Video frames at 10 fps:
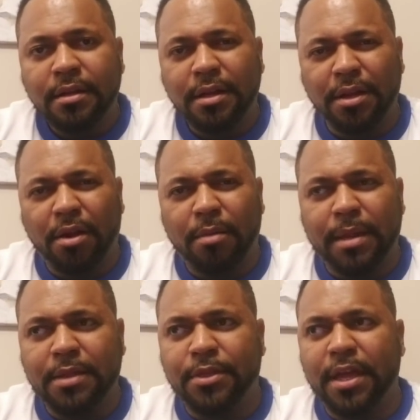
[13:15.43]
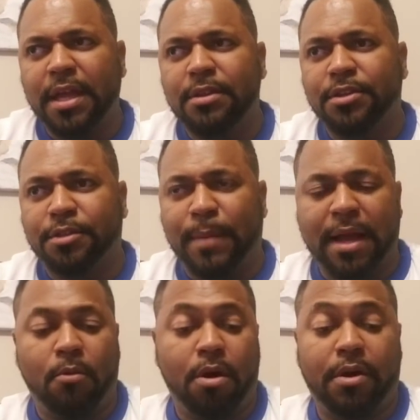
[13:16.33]
You know what I mean? Then the
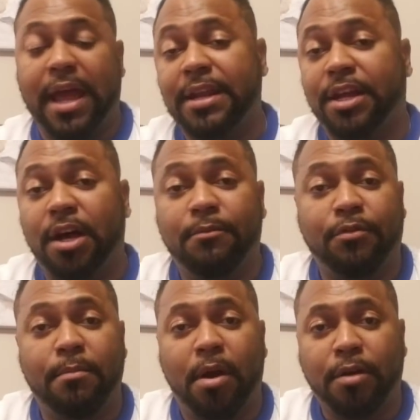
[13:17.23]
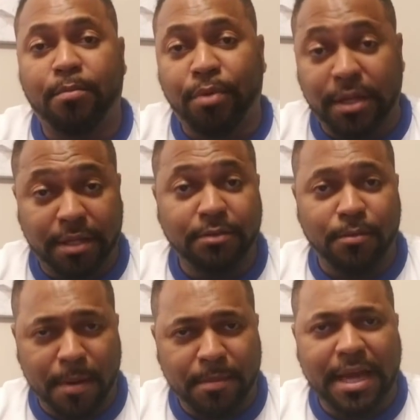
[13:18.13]
spike water had to come from Mark Breland.
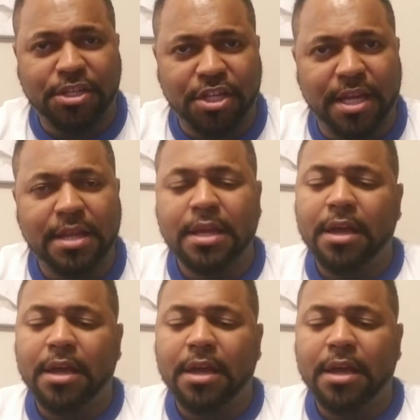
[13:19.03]
Remember that shit?